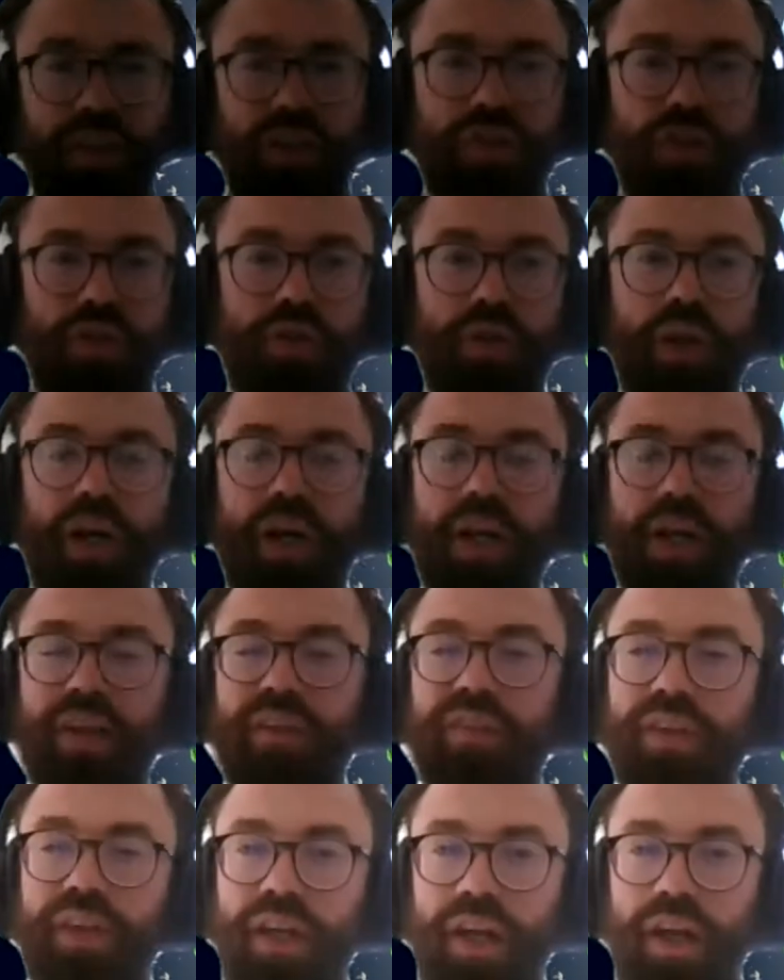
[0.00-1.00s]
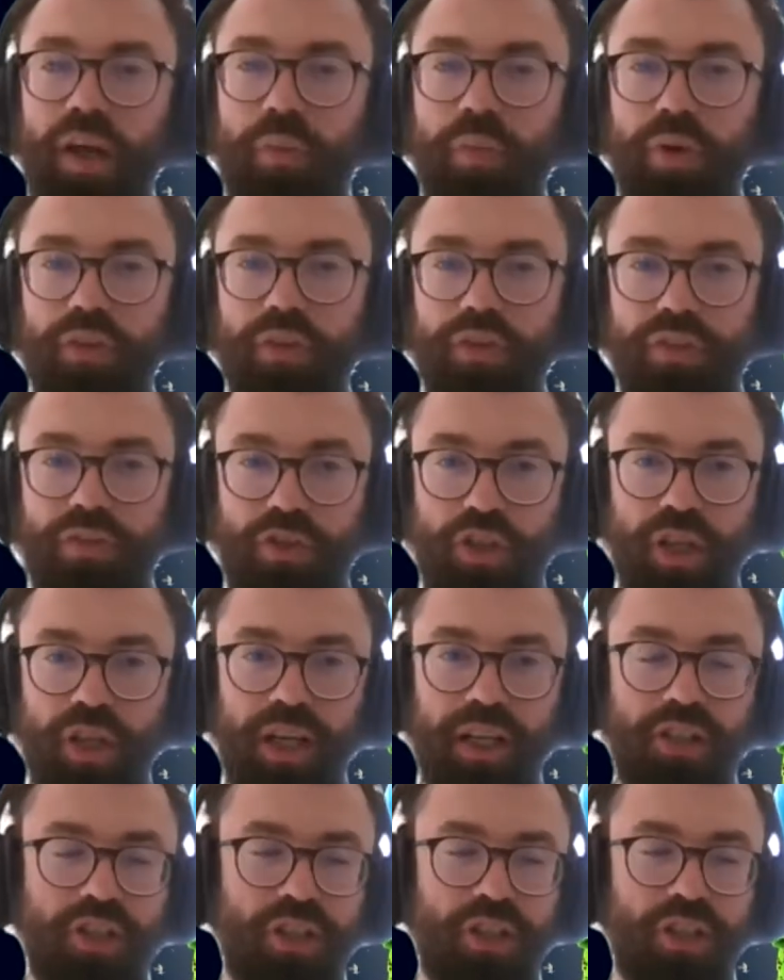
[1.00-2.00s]
to drive positive
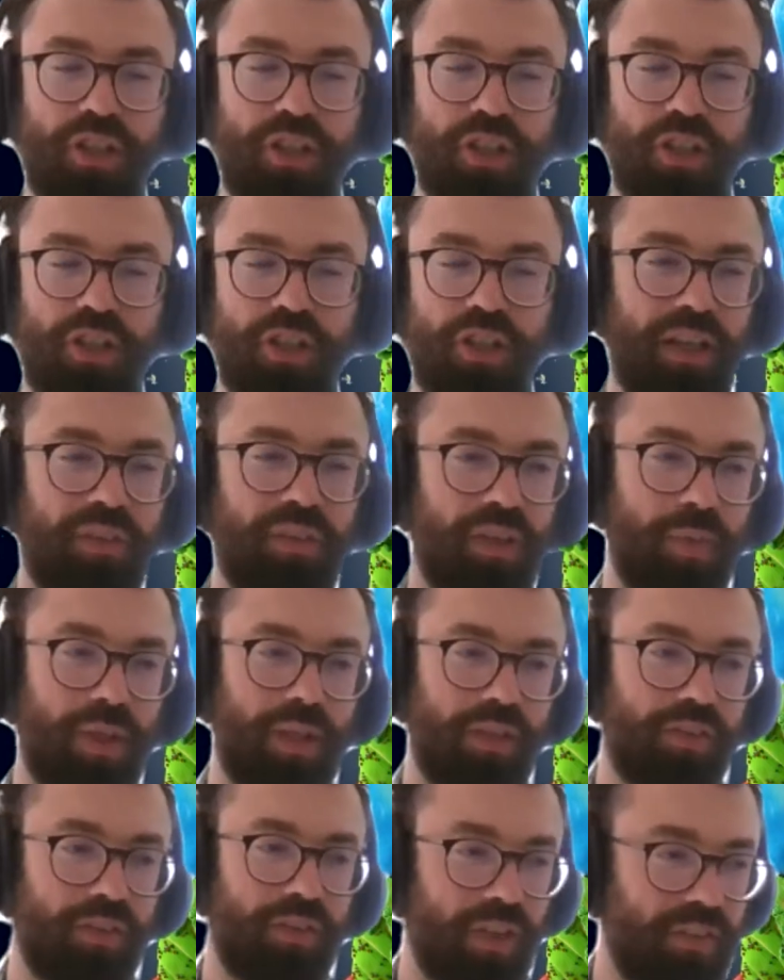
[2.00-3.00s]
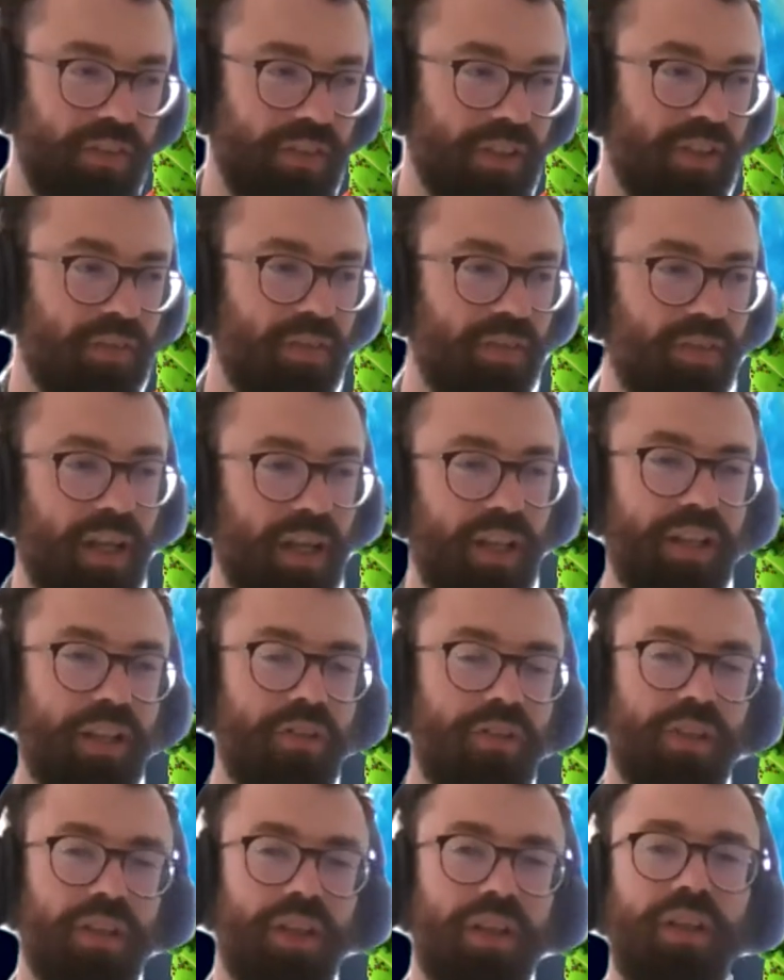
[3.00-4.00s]
change, to give them insights, to give them value,
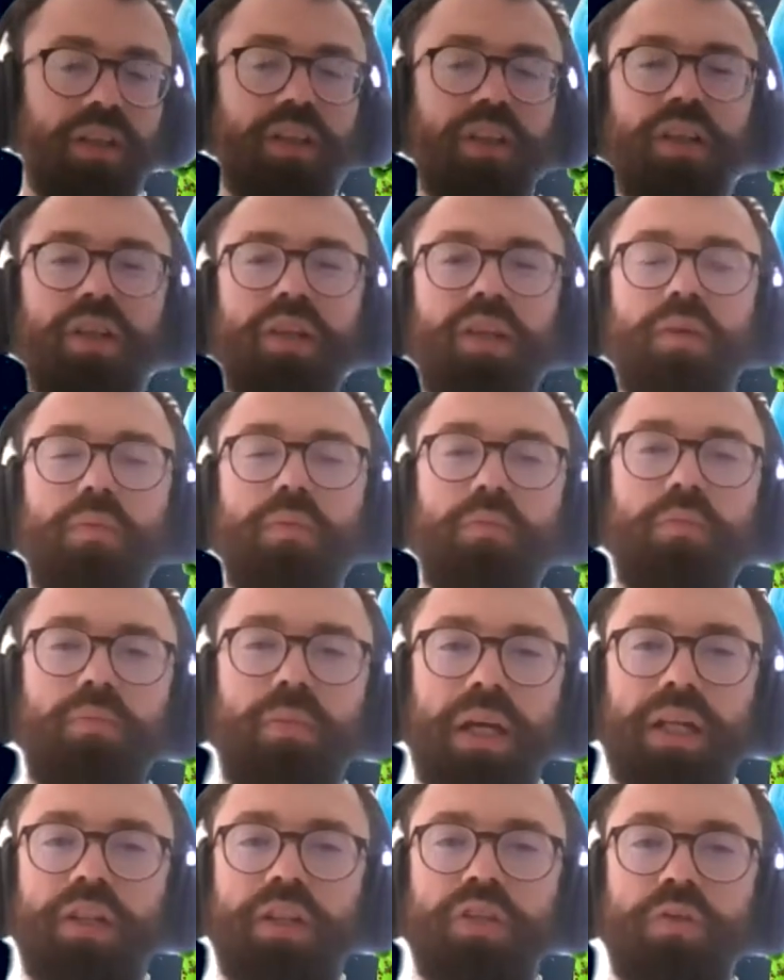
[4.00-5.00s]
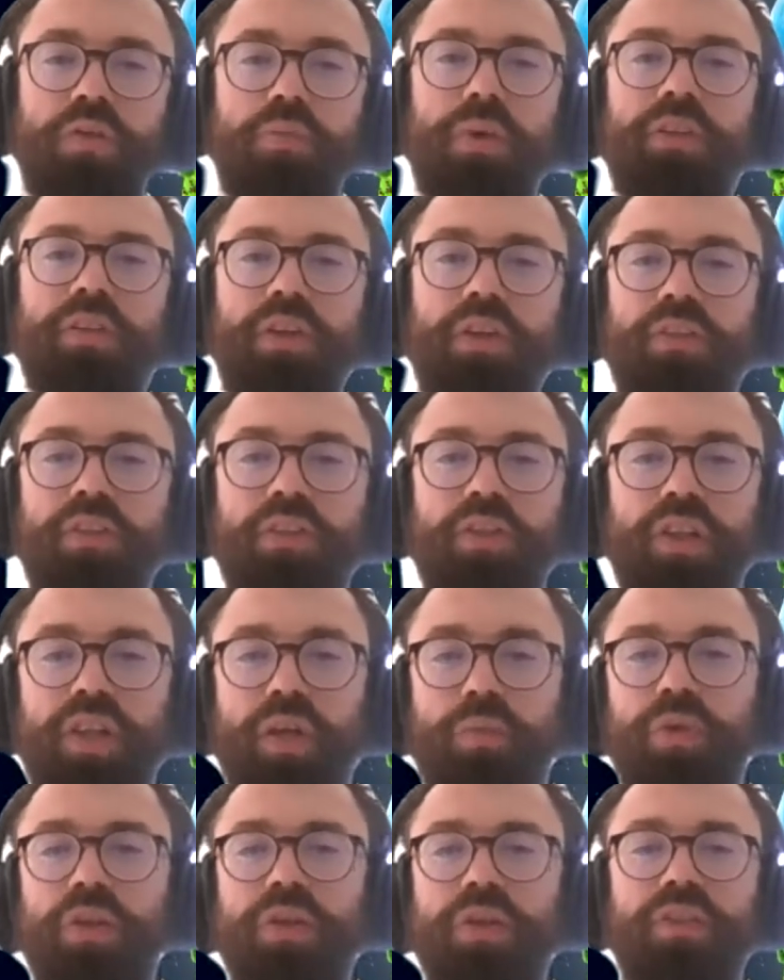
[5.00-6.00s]
to make new business and
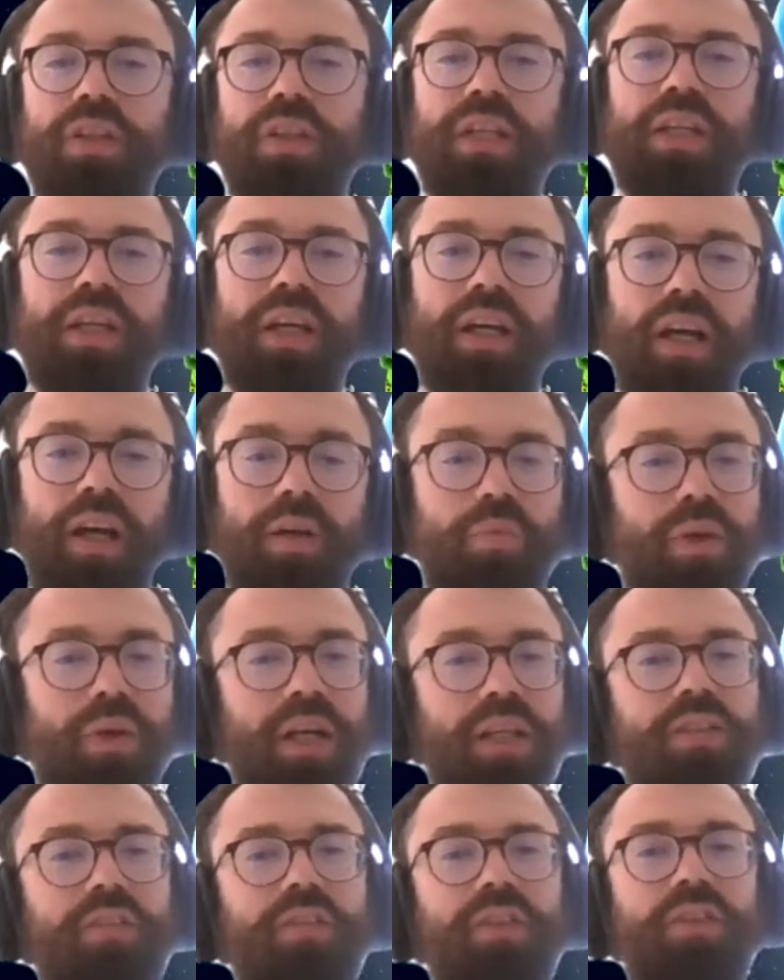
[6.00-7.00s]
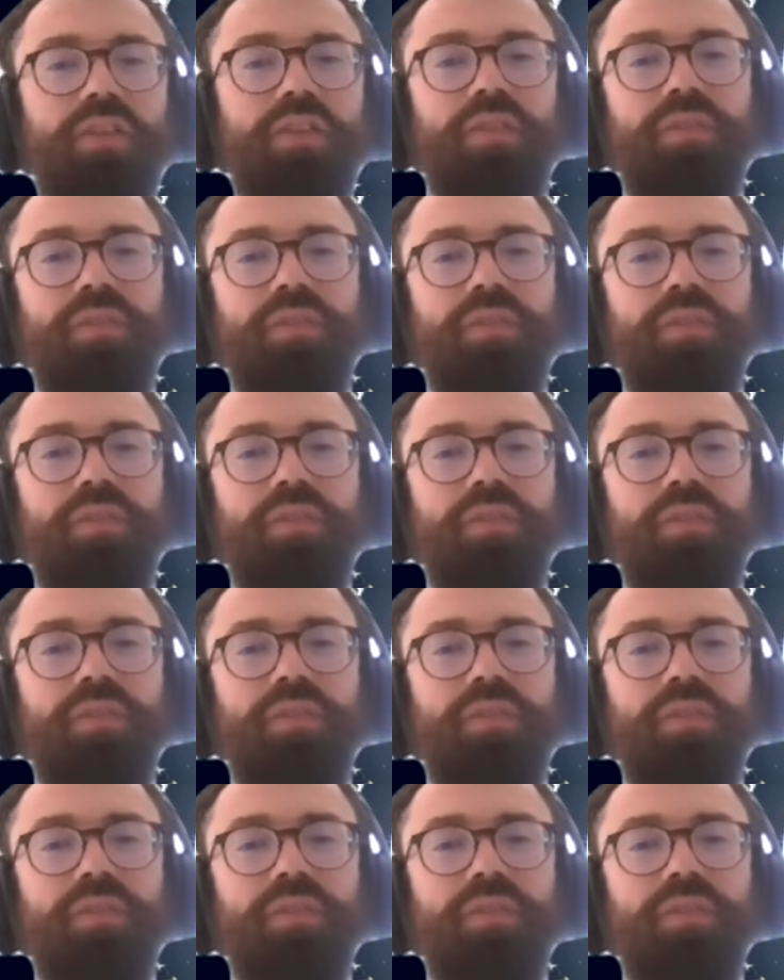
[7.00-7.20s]
community practices.